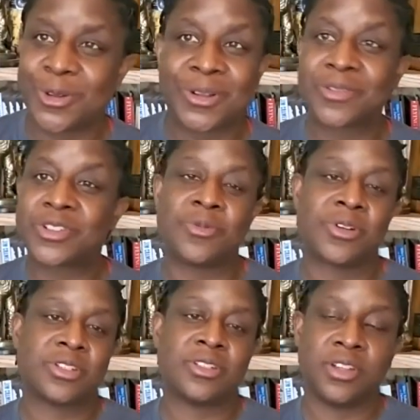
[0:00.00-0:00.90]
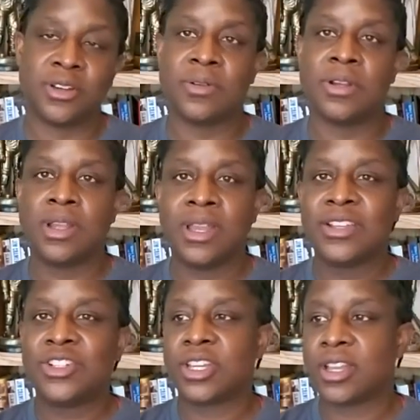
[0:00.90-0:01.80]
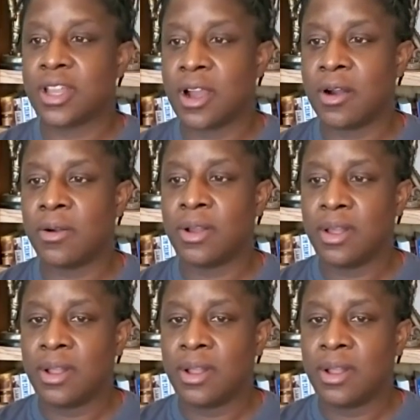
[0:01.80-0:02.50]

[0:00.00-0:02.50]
or whatever she wants to do, she can go,